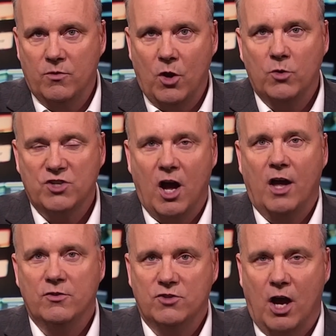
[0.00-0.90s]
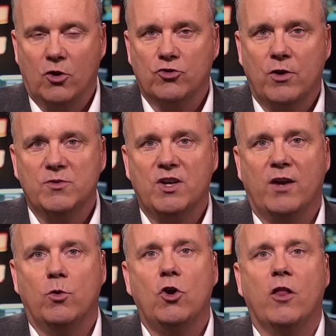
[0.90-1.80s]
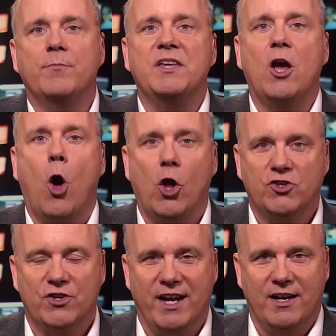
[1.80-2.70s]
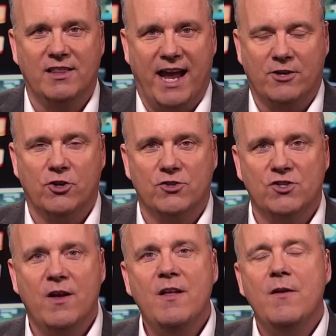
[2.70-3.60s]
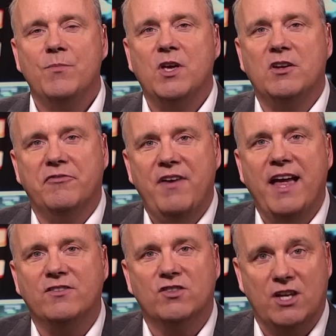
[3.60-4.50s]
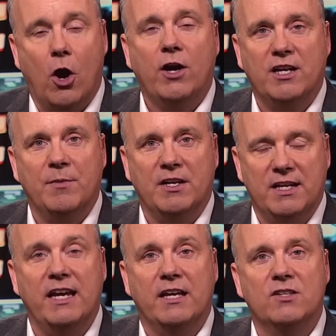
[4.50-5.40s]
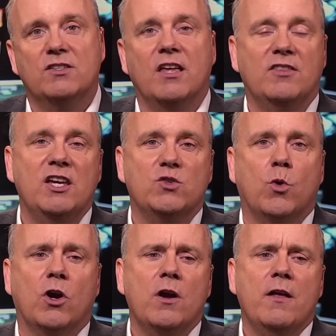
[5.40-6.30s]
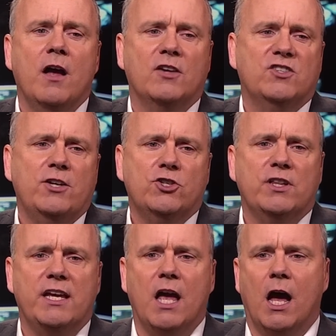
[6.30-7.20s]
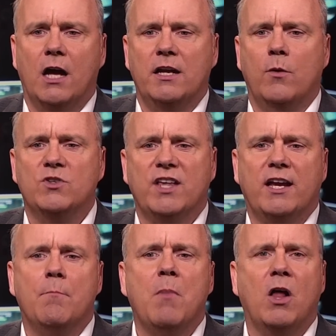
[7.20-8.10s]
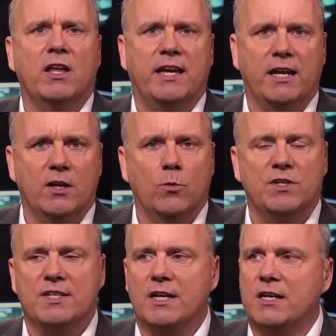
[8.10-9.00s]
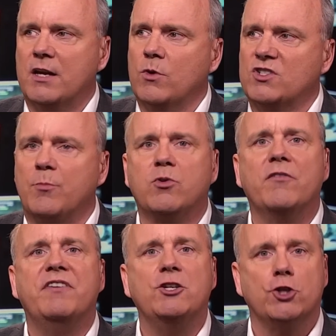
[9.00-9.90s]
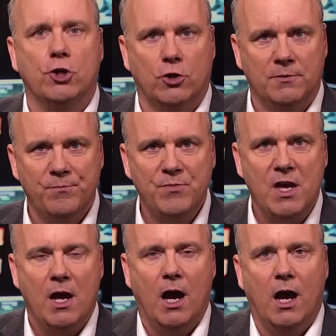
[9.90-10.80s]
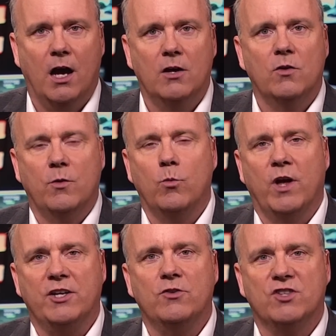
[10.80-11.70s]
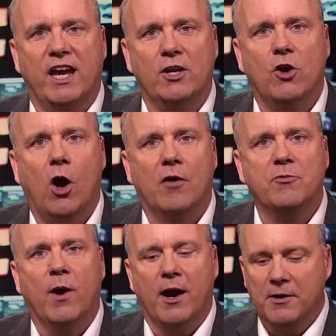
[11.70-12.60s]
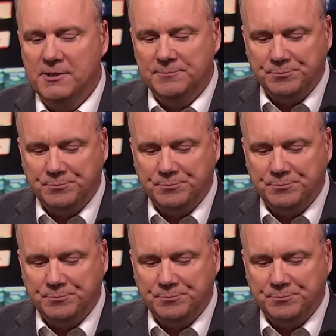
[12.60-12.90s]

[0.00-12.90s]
those on Donald Trump's side will call them the alternate electors. The defense, the argument is that these were essentially, it was like a mulligan. It was a provisional, like you'd say in golf, where